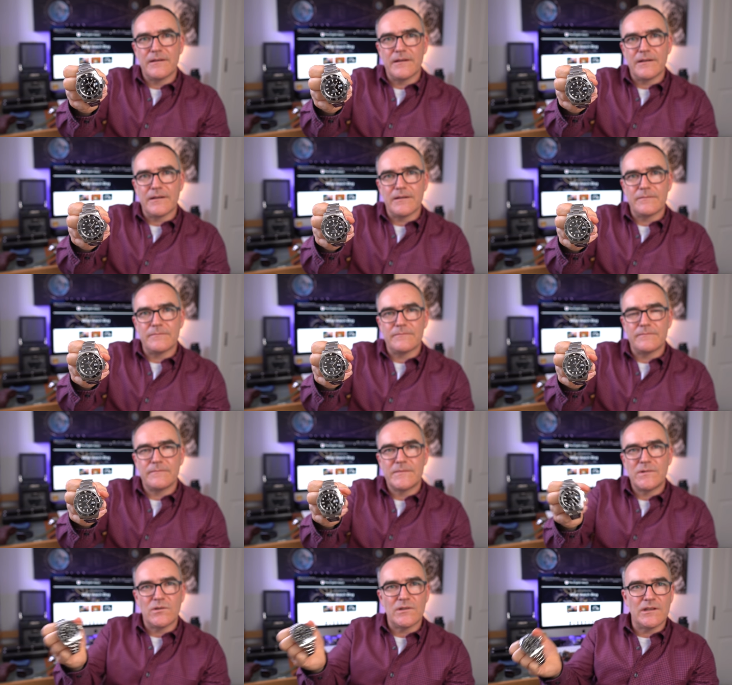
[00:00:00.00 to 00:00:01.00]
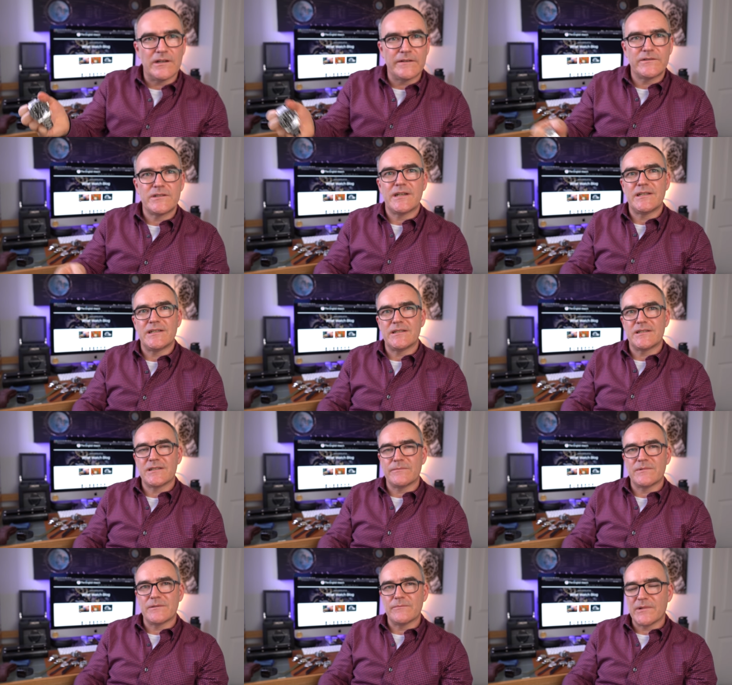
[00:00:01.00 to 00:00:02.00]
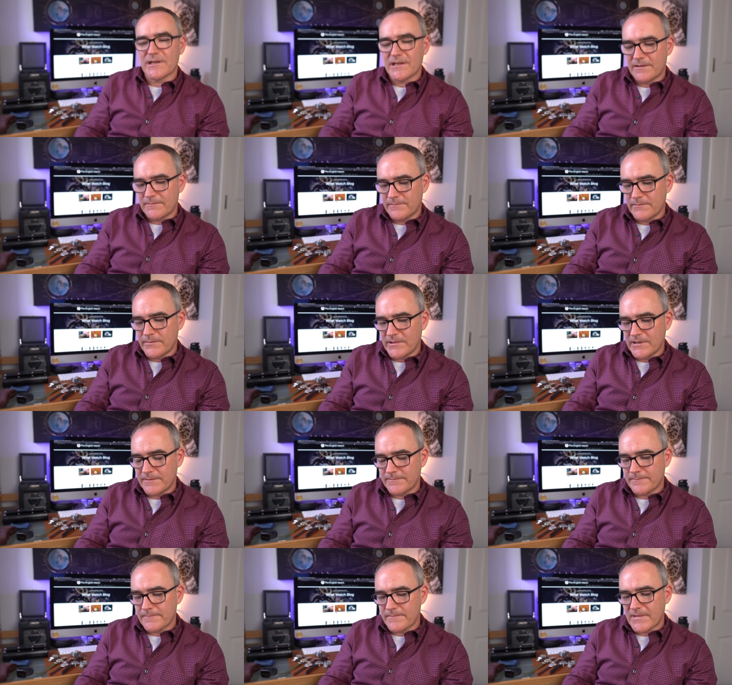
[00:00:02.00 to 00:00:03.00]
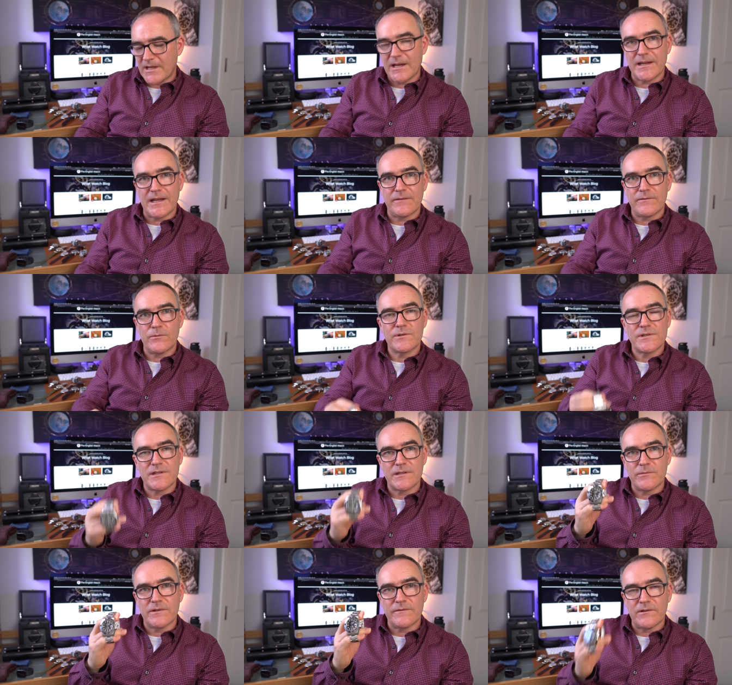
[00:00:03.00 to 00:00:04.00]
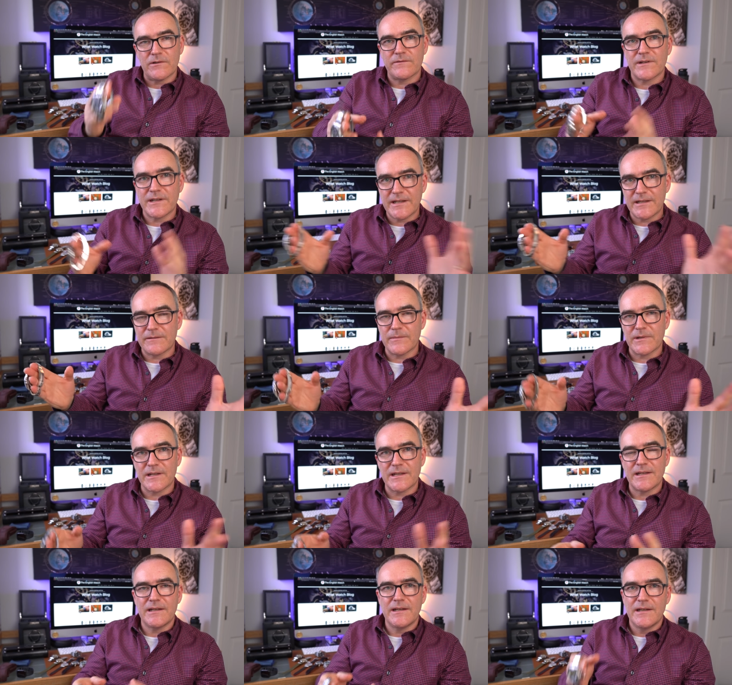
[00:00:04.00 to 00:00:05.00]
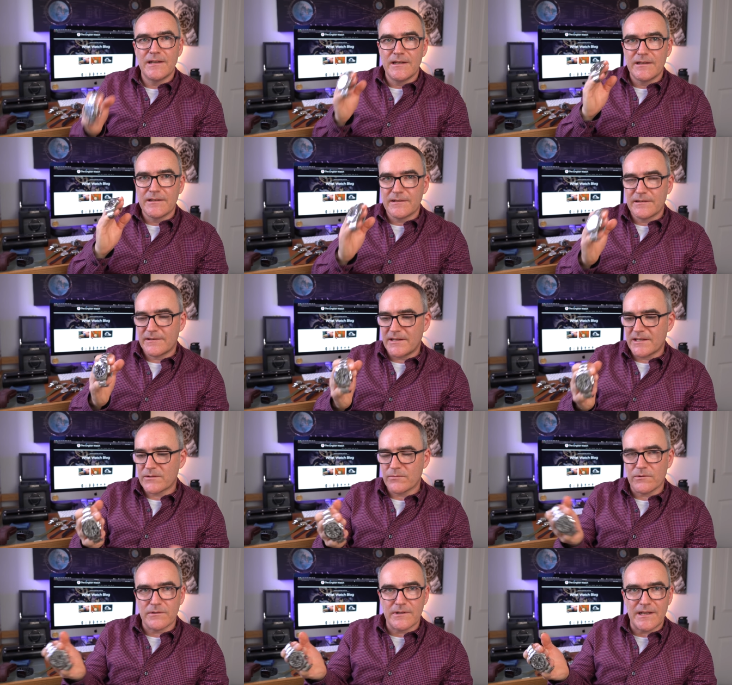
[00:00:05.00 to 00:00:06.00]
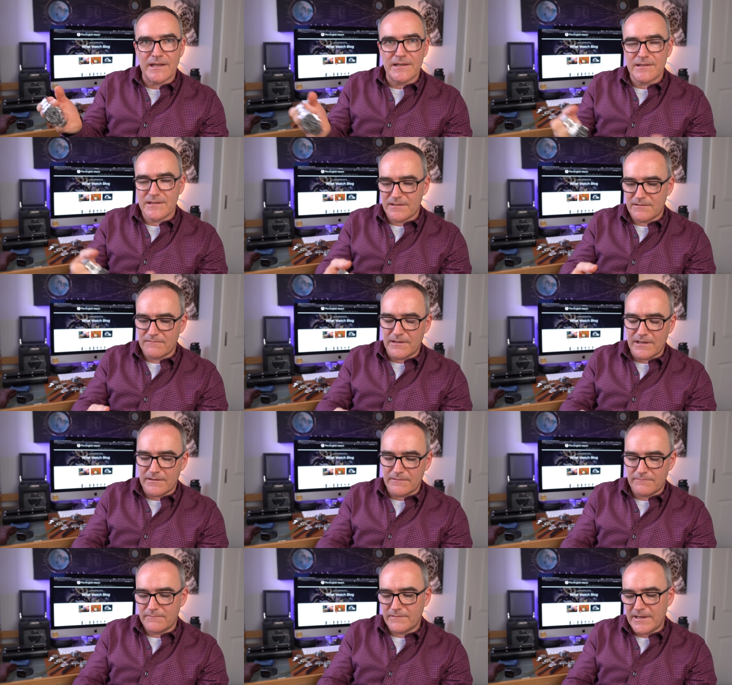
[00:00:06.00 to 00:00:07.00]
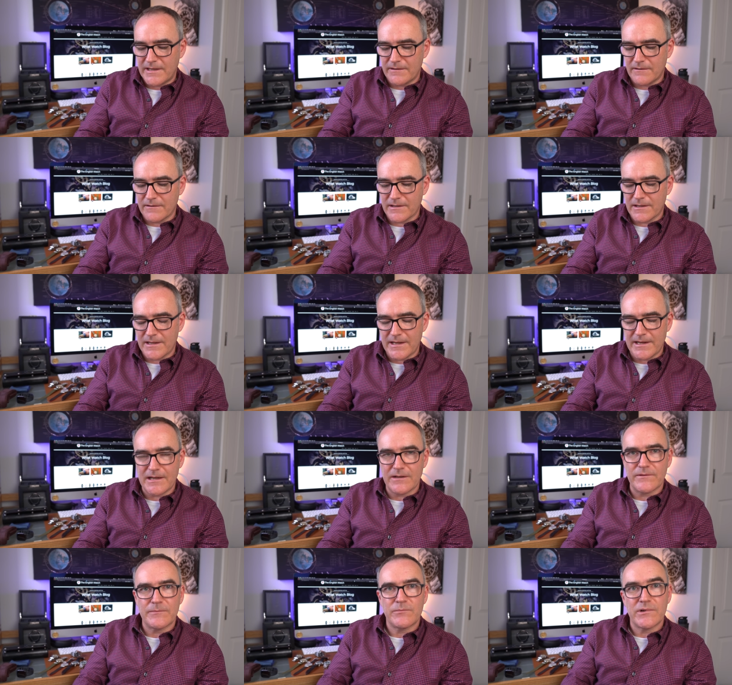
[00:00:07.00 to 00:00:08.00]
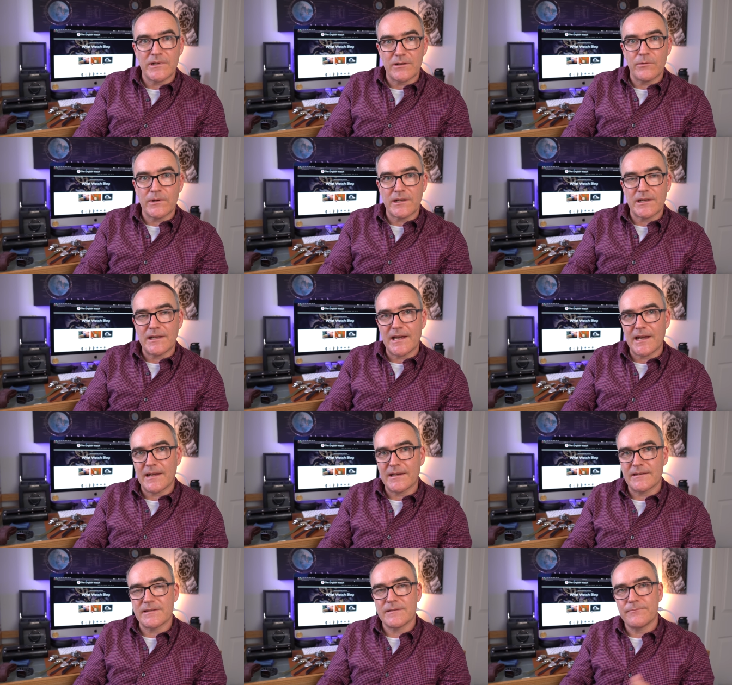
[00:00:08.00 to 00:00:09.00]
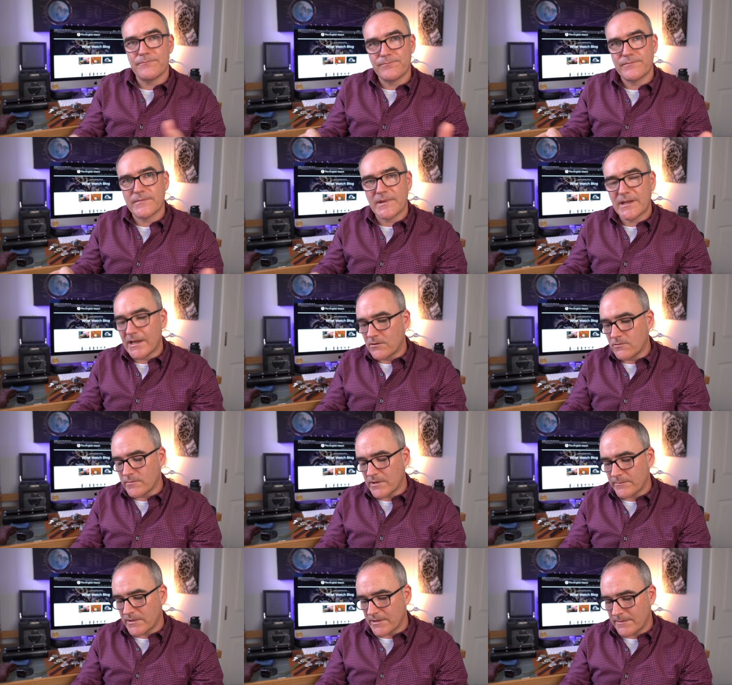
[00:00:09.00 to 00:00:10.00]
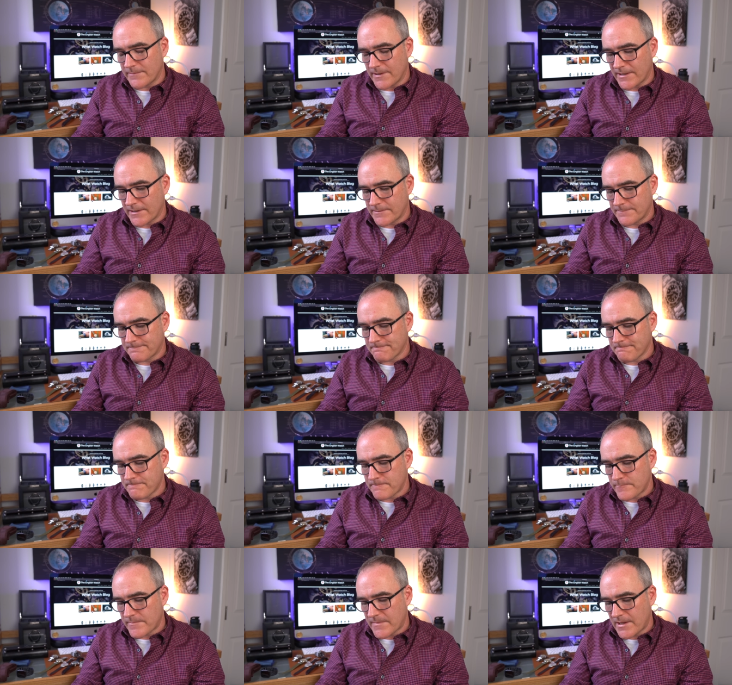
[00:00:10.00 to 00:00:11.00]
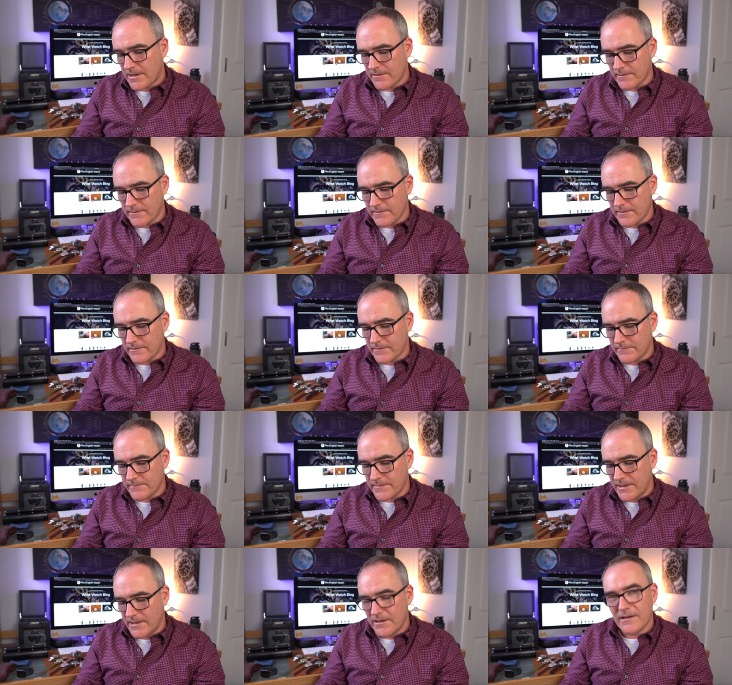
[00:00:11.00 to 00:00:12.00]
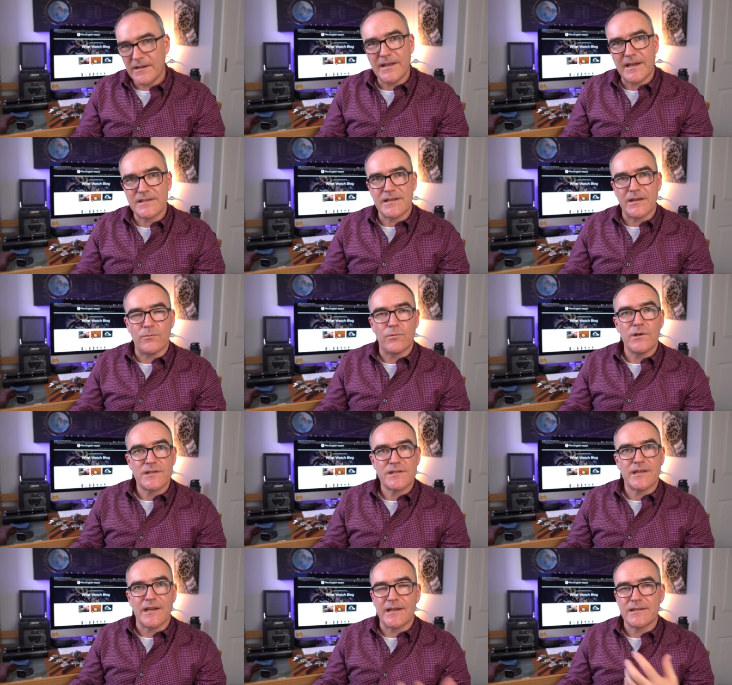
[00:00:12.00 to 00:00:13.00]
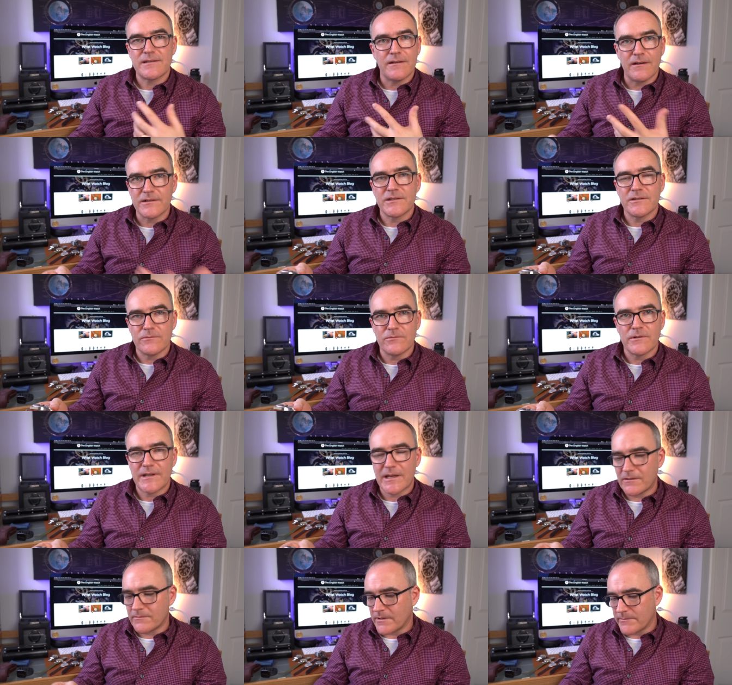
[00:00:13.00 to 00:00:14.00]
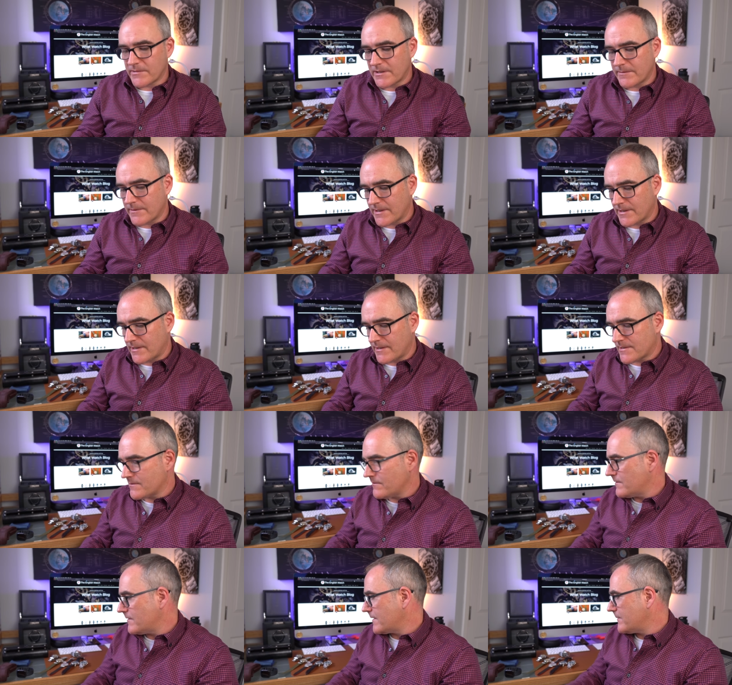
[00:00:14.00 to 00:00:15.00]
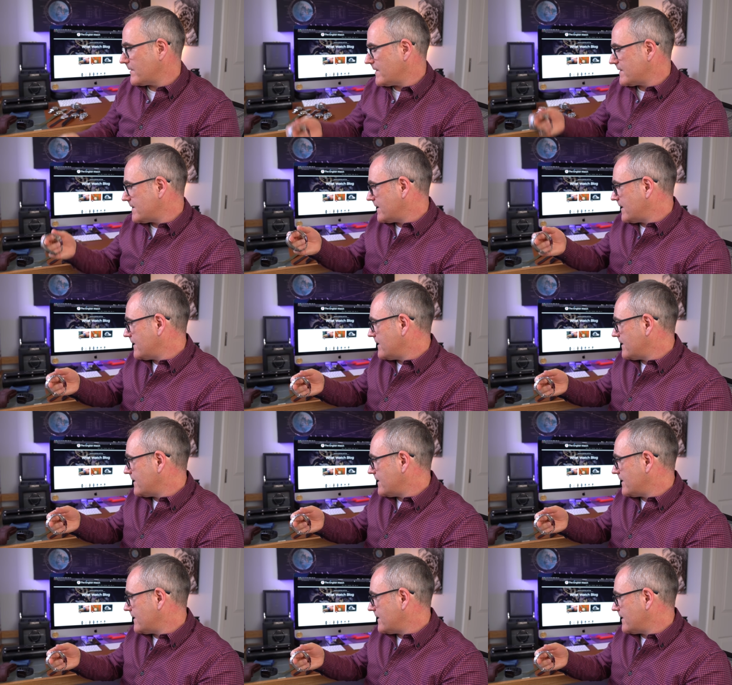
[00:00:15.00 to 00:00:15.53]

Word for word: um, not life-changing sums of money, but again, if I wanted to move it on, if I need the money, this one is, yeah, yeah, I could get out of it pretty quickly and get all my money back. Um, and yes, yeah, worst case, I do get all my money back. It's not like I'm going to take a